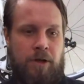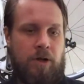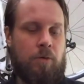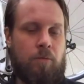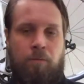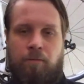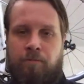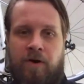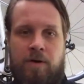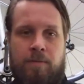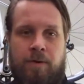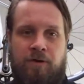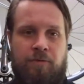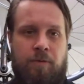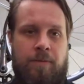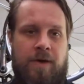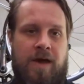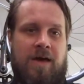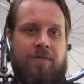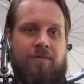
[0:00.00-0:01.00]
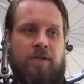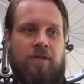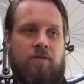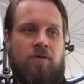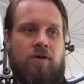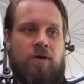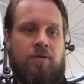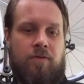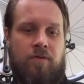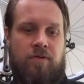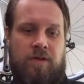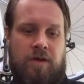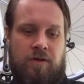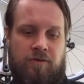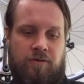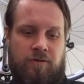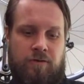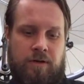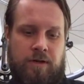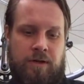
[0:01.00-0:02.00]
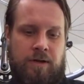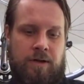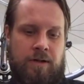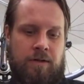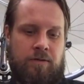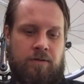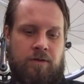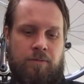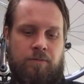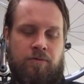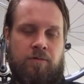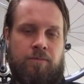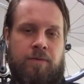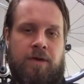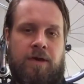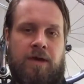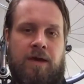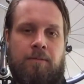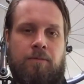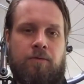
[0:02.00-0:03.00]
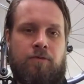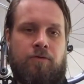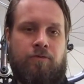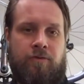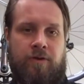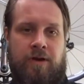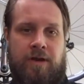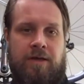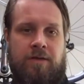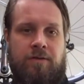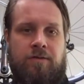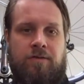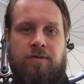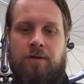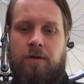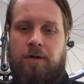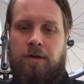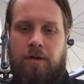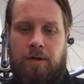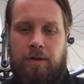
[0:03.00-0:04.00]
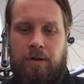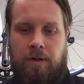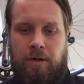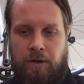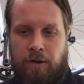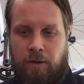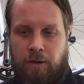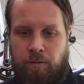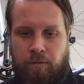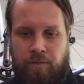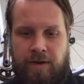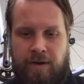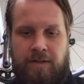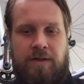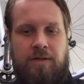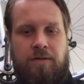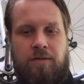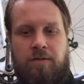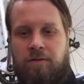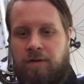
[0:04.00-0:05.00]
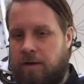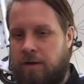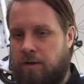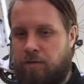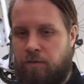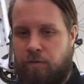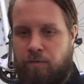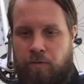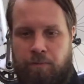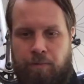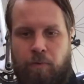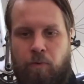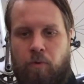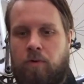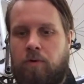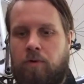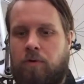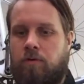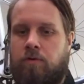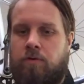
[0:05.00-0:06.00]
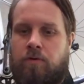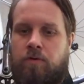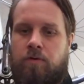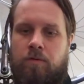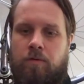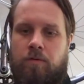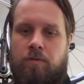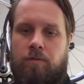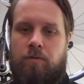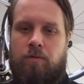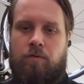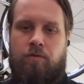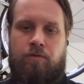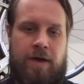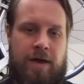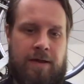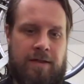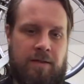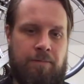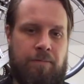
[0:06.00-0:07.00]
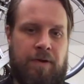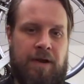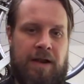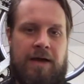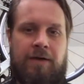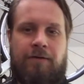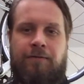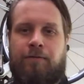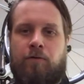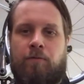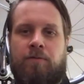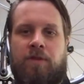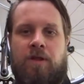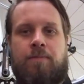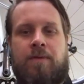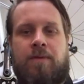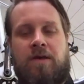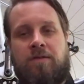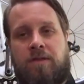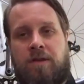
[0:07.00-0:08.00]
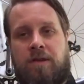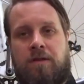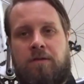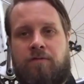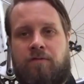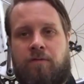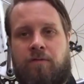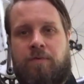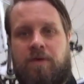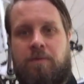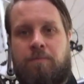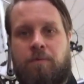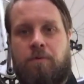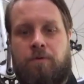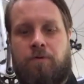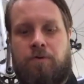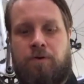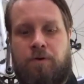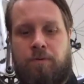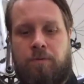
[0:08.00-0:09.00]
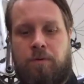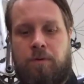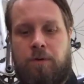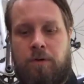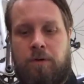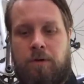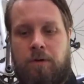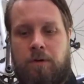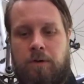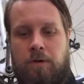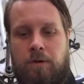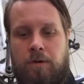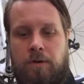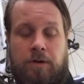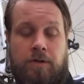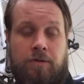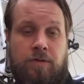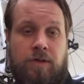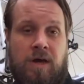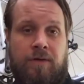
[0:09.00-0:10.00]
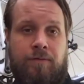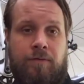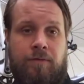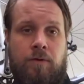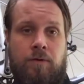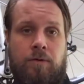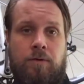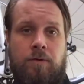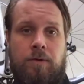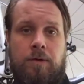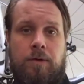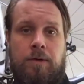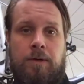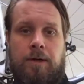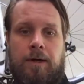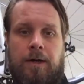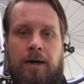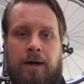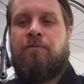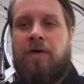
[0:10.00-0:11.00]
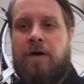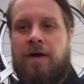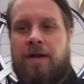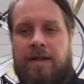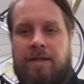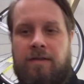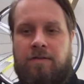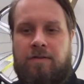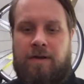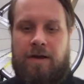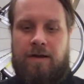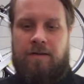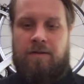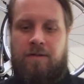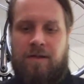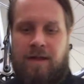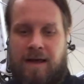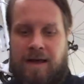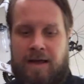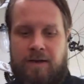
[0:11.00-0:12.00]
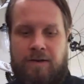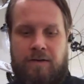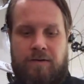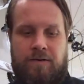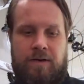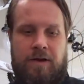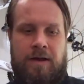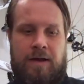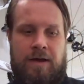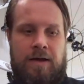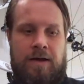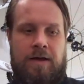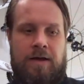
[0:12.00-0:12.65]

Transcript: you know, very much what we have in this conversation in terms of being able to release, you know, great insights through reports, create a platform that makes it easy for people to discover, find insights that